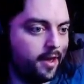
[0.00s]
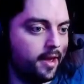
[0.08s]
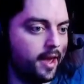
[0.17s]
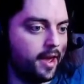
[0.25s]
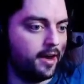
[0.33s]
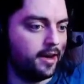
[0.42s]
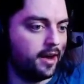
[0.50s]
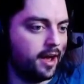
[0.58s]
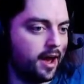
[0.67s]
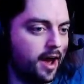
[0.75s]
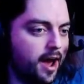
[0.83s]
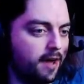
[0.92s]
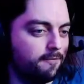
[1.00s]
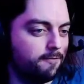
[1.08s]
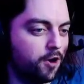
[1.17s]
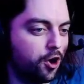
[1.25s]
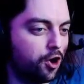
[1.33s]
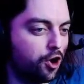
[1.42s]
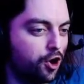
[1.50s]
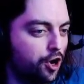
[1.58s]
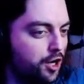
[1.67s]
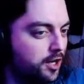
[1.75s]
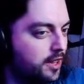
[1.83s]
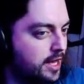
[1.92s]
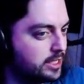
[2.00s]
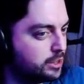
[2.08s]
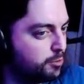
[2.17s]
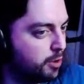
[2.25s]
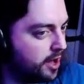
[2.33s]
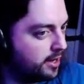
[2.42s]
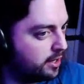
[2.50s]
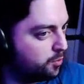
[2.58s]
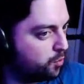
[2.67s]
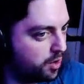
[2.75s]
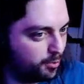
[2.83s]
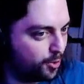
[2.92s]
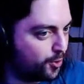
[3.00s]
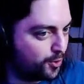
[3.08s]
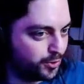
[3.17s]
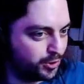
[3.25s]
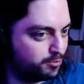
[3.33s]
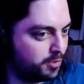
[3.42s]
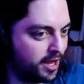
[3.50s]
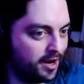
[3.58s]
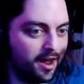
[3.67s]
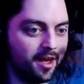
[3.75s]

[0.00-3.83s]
And I've heard they spawn in wormholes, but